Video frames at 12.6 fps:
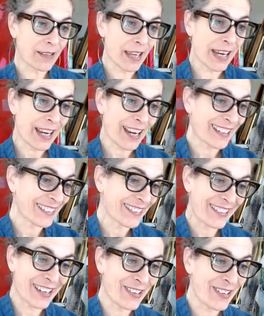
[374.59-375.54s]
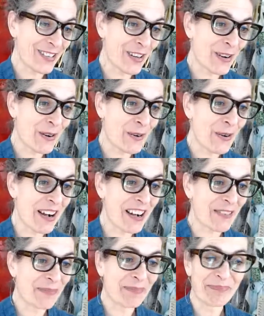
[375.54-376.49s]
Like there's no,
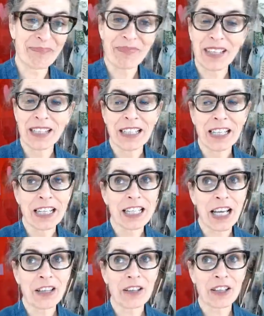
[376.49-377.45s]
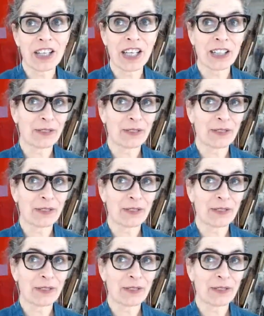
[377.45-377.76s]
nothing,